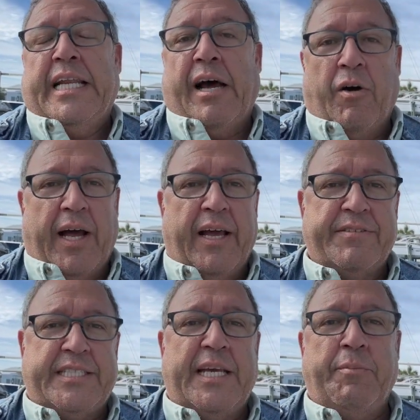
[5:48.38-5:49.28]
Now I
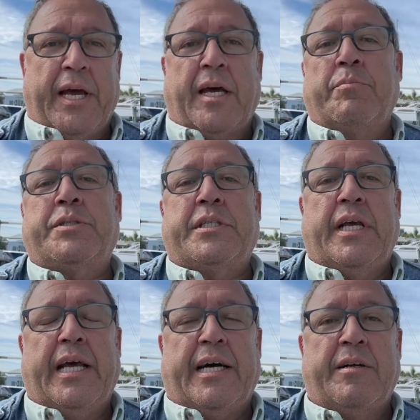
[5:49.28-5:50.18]
have C-Maps
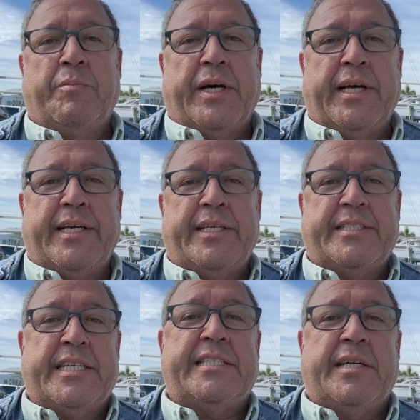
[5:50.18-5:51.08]
on my
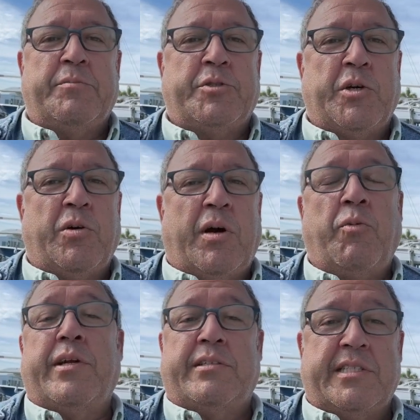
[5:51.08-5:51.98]
system, so I
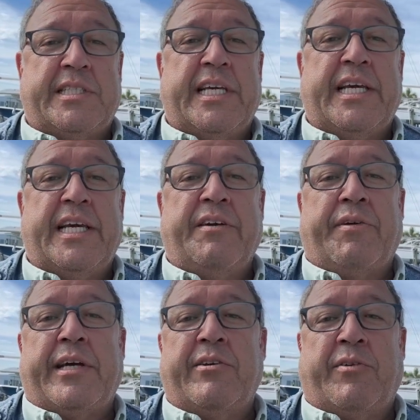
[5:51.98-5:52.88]
wanted to see
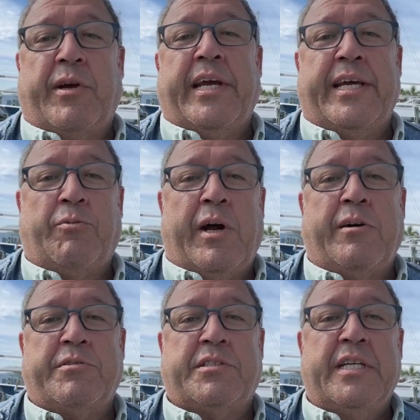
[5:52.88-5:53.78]
if I could create
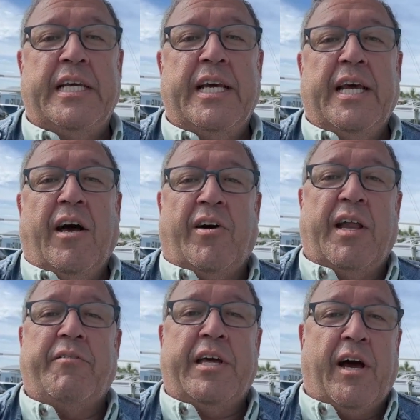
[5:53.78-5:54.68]
routes on
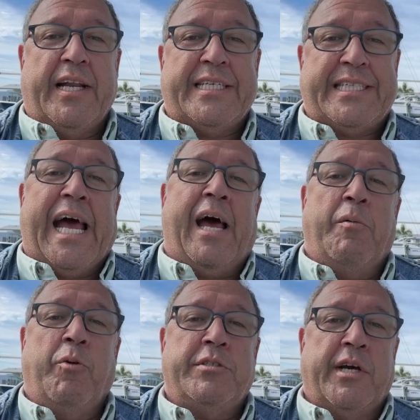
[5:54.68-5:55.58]
Navionics
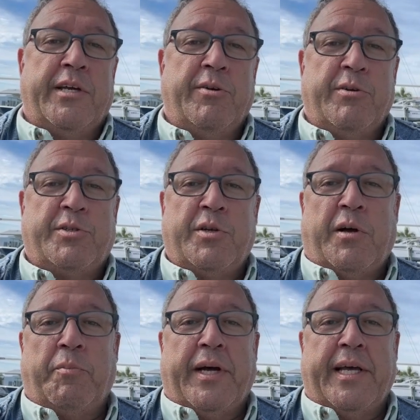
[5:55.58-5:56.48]
app, which I use
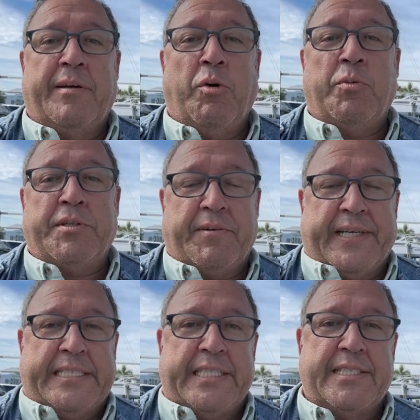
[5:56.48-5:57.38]
on my mobile
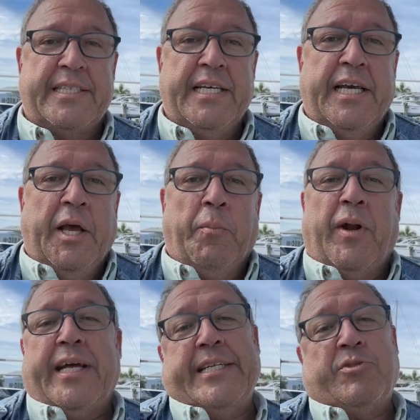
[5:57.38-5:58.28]
devices,
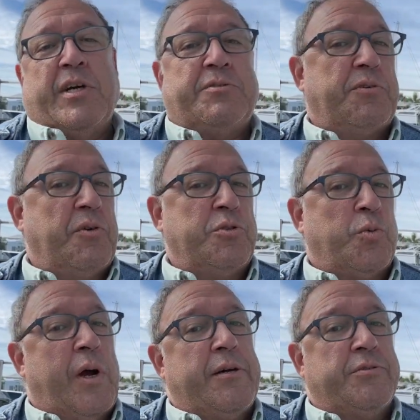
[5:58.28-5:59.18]
but I can transfer those
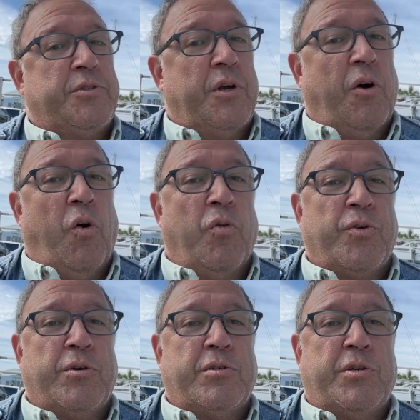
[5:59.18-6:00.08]
routes
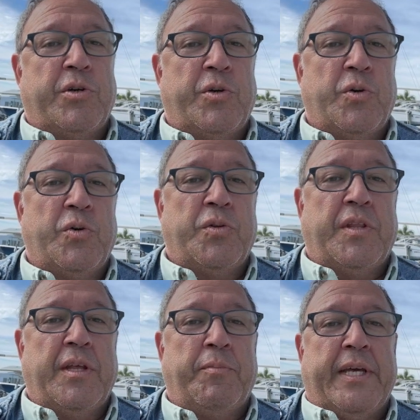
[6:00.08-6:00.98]
over to
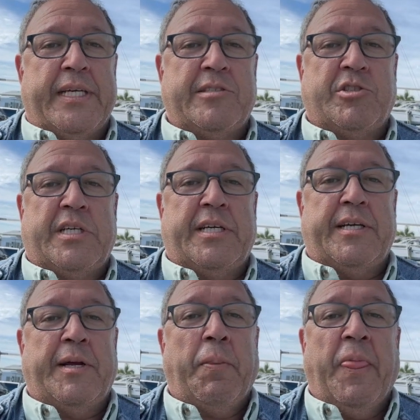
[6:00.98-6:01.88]
the B and G